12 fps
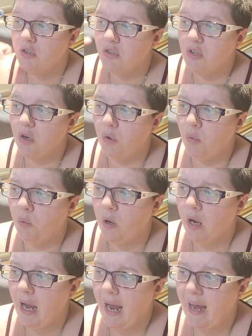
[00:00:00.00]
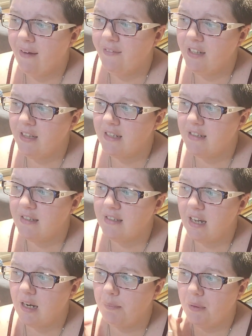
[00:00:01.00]
So, having this
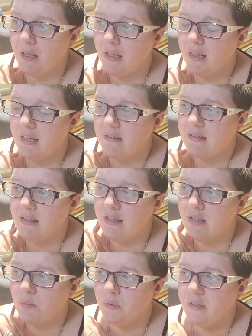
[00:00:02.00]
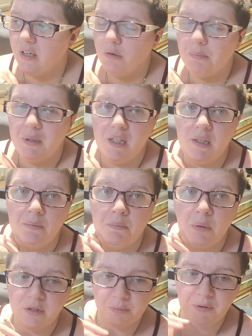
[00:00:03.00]
set up like this will tell me
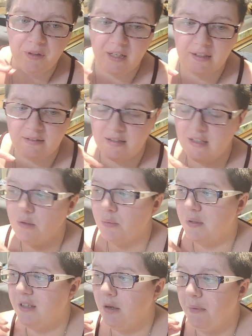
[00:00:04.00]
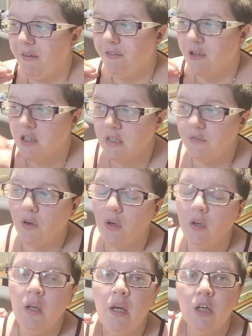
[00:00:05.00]
multiple things. This will tell me, first of
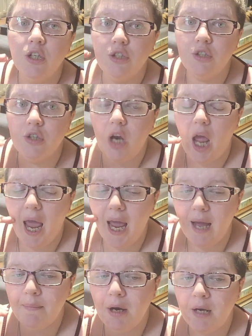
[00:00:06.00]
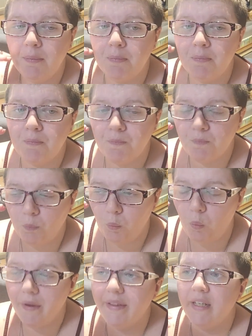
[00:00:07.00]
all, am I
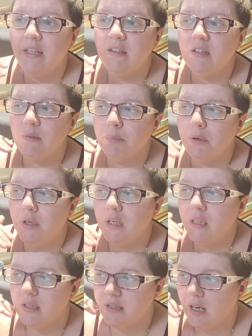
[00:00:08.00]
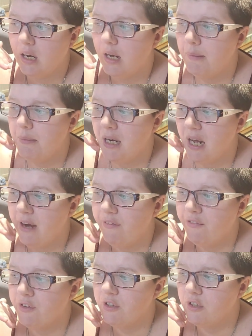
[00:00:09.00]
willing to put in the time and
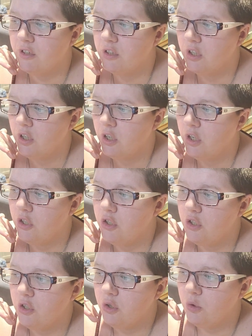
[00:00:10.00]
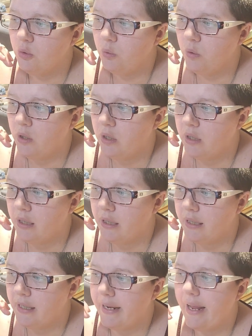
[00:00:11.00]
effort to
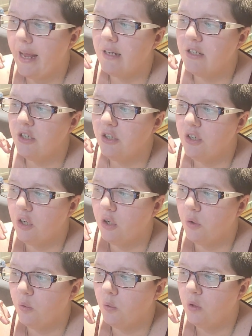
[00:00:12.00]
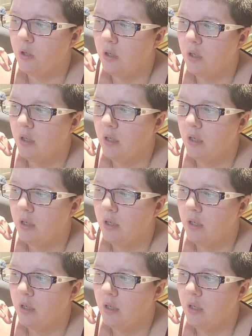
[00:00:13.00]
get to know